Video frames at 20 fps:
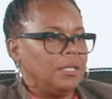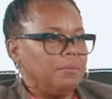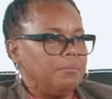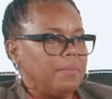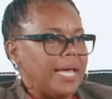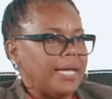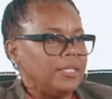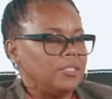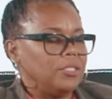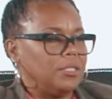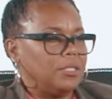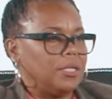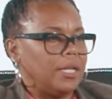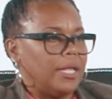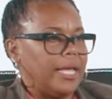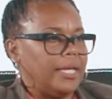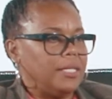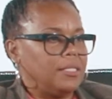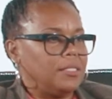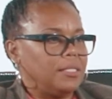Imagine
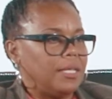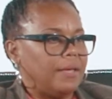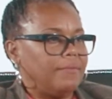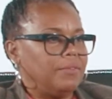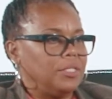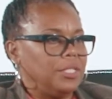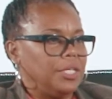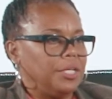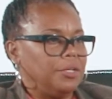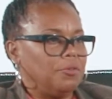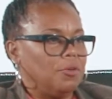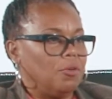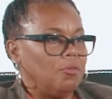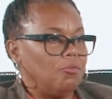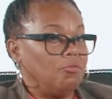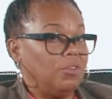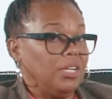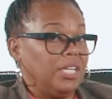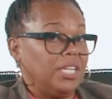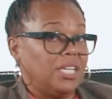a
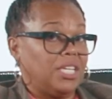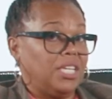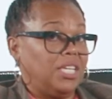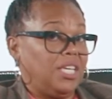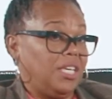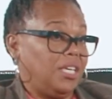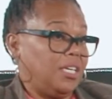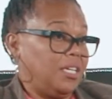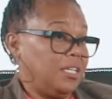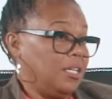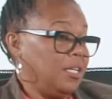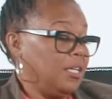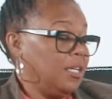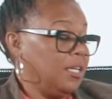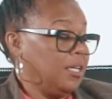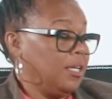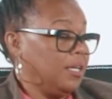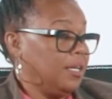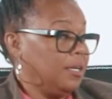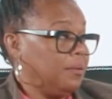17-year-old, really a kid,
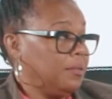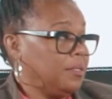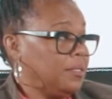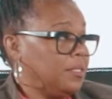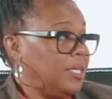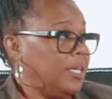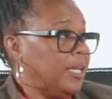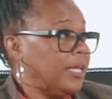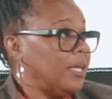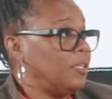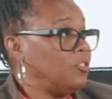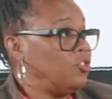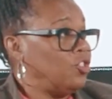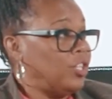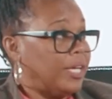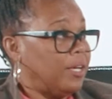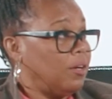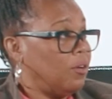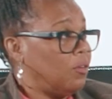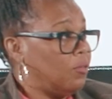sitting in
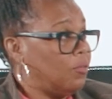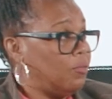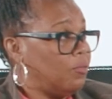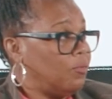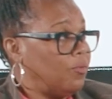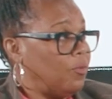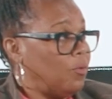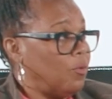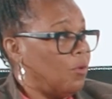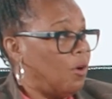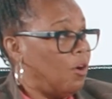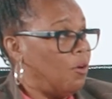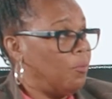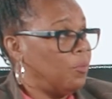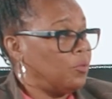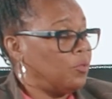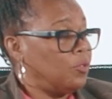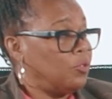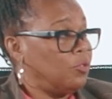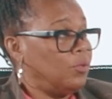jail for
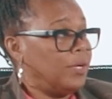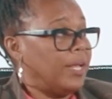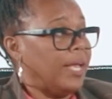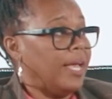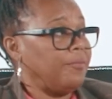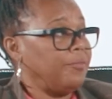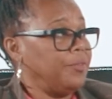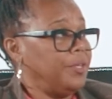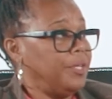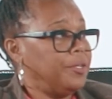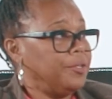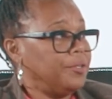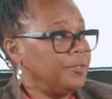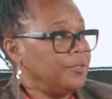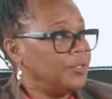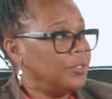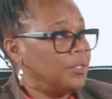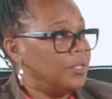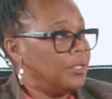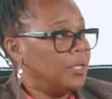almost two and a half
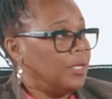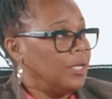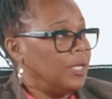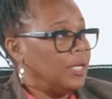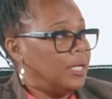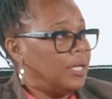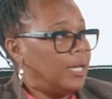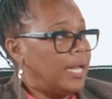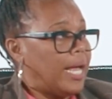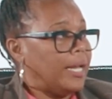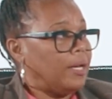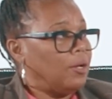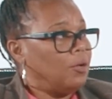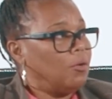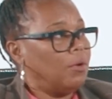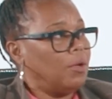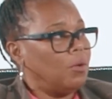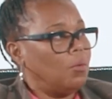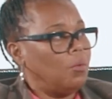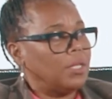years, not
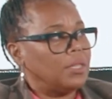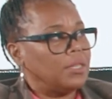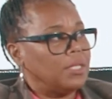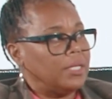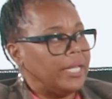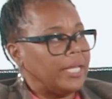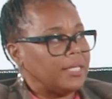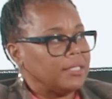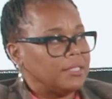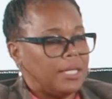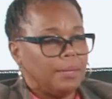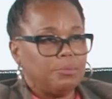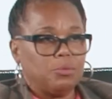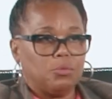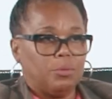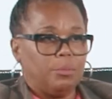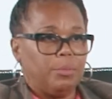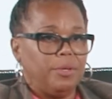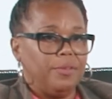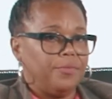knowing what the next steps
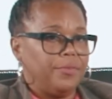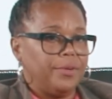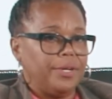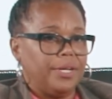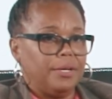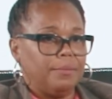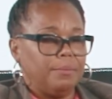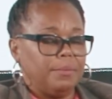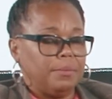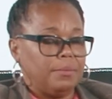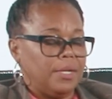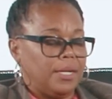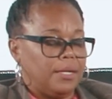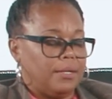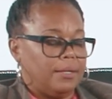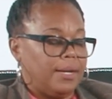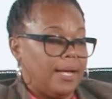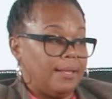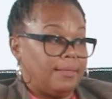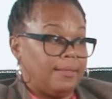would be for him.
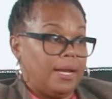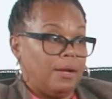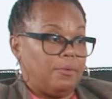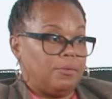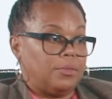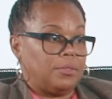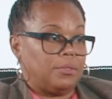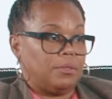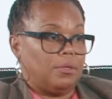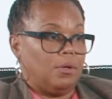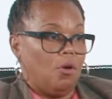Not, not that I was